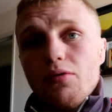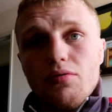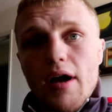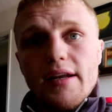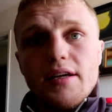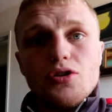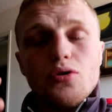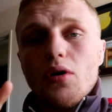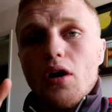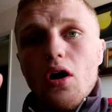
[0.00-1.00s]
get ready.
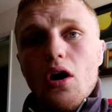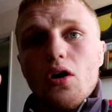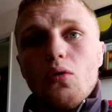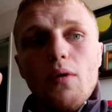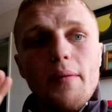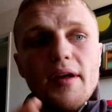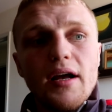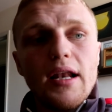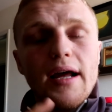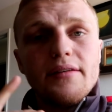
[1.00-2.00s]
Two o'clock, we're
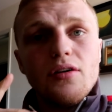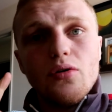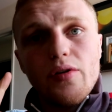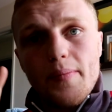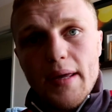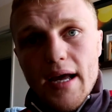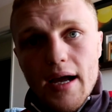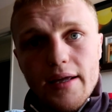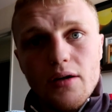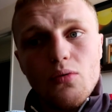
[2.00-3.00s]
being collected to go to the
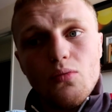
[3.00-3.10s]
PI.